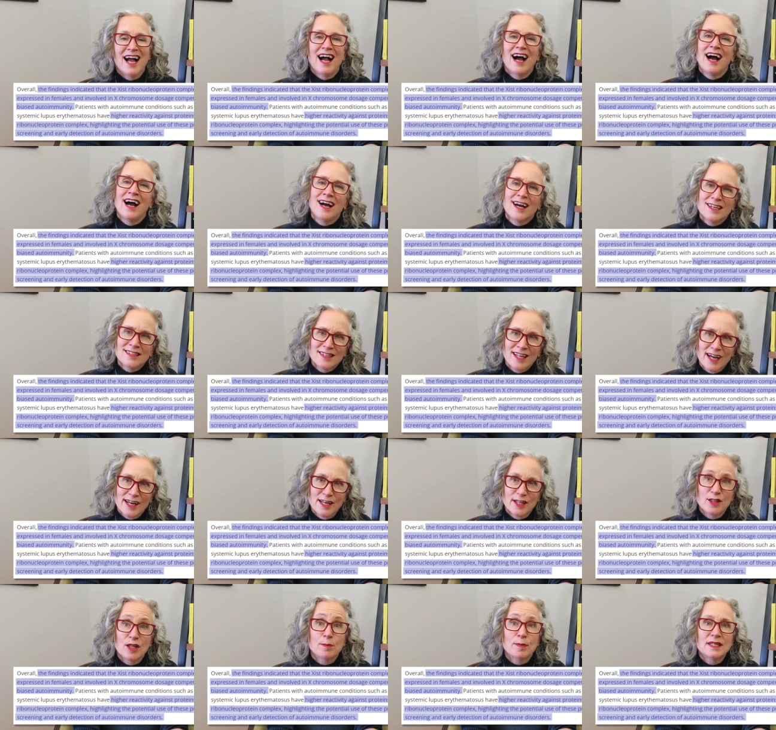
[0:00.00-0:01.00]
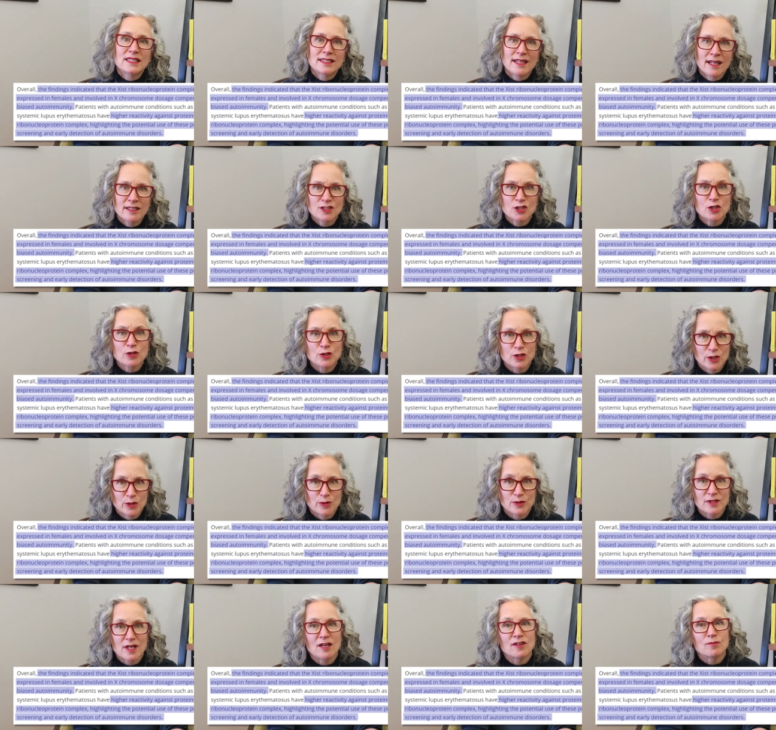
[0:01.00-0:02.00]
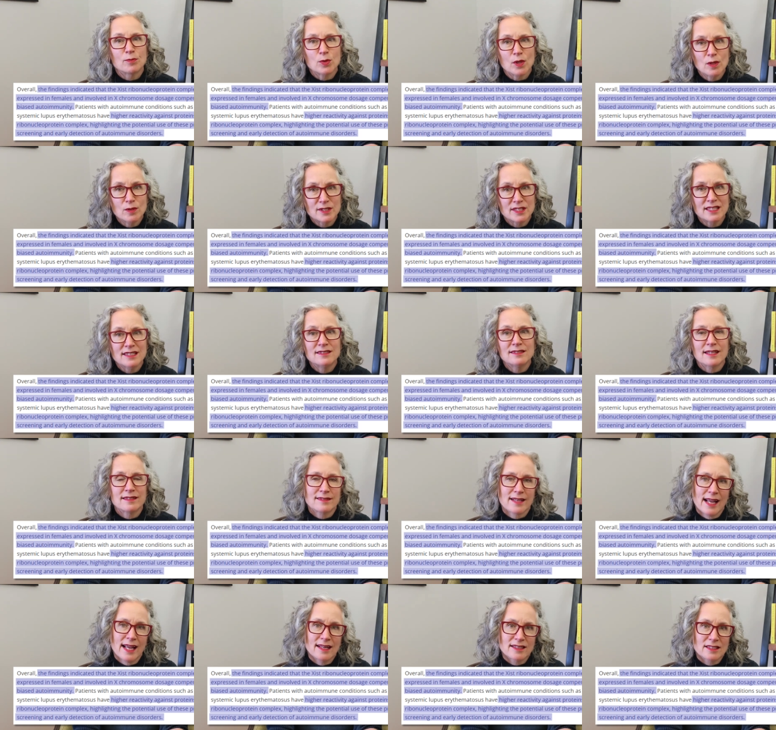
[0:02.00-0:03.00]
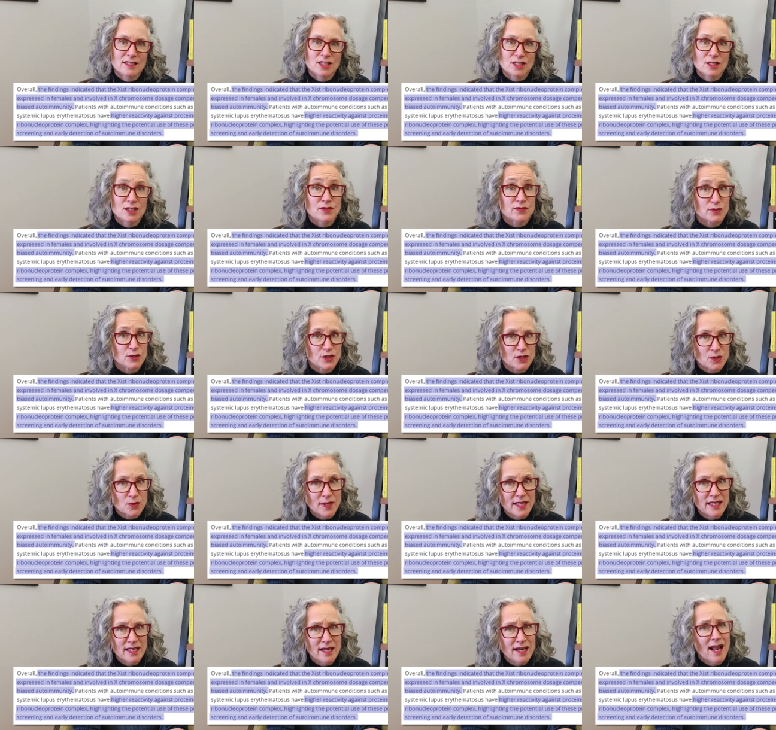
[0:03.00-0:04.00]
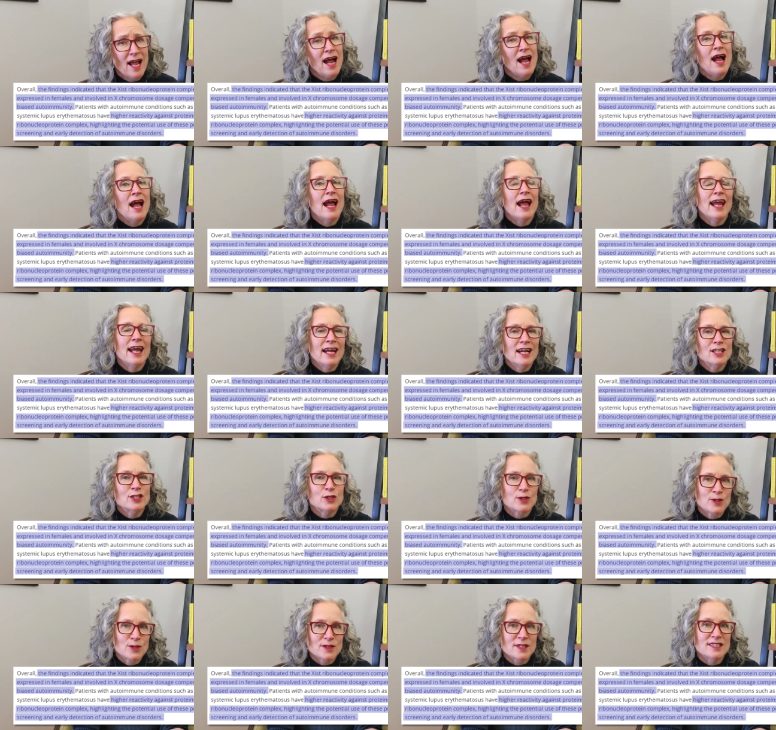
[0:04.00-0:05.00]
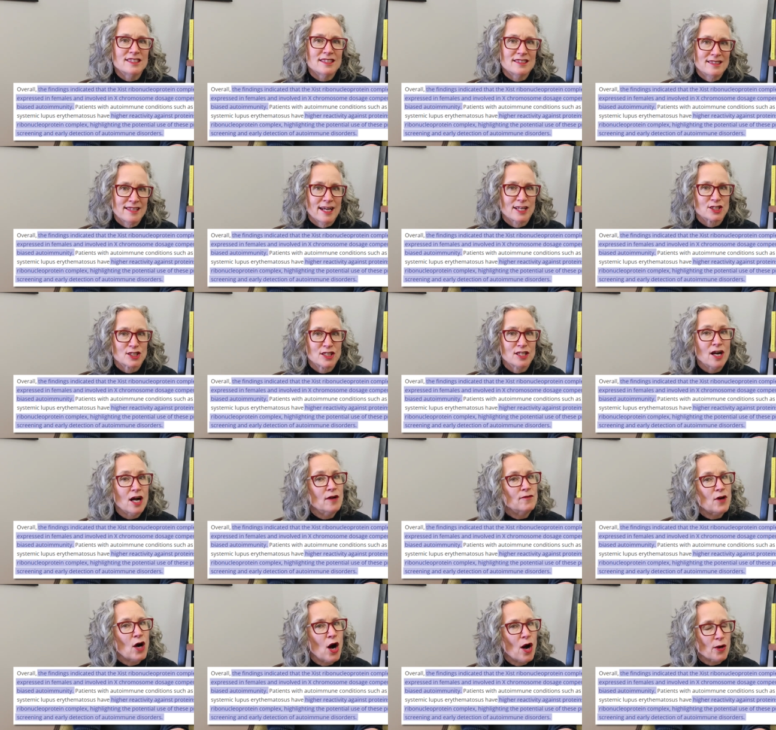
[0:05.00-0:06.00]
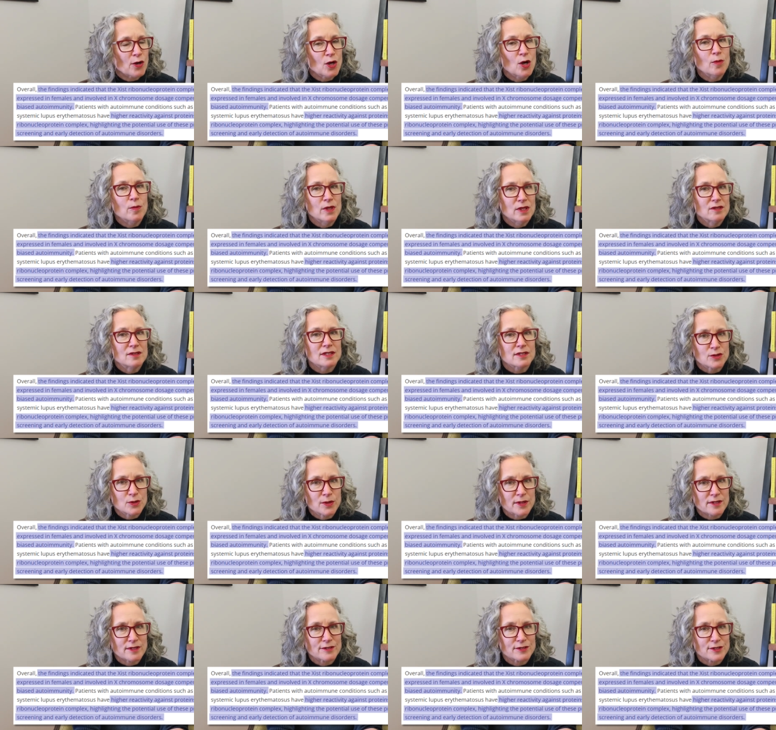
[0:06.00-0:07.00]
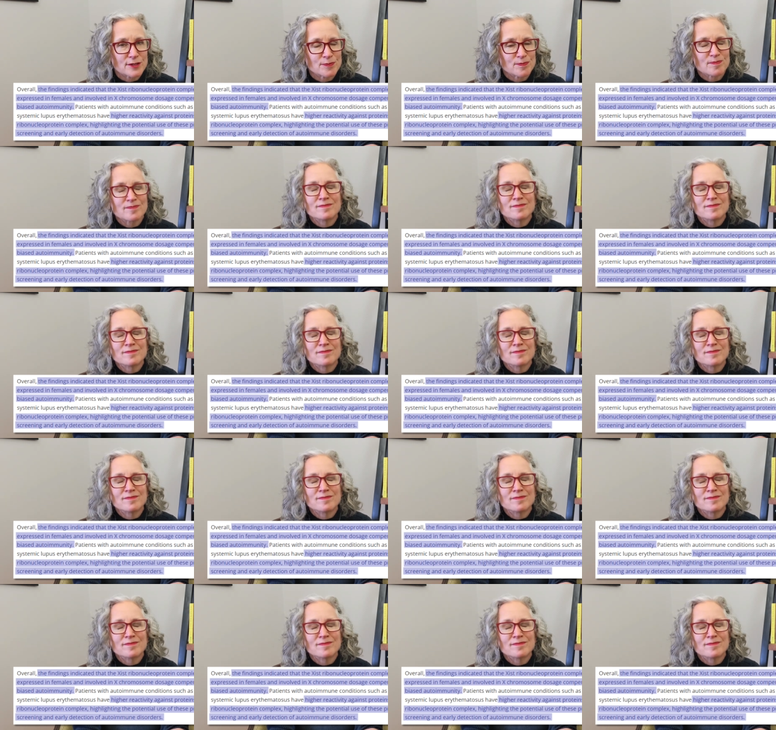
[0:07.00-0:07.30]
highlighting the potential use of proteins as antigens for screening and early detection of autoimmune disorders.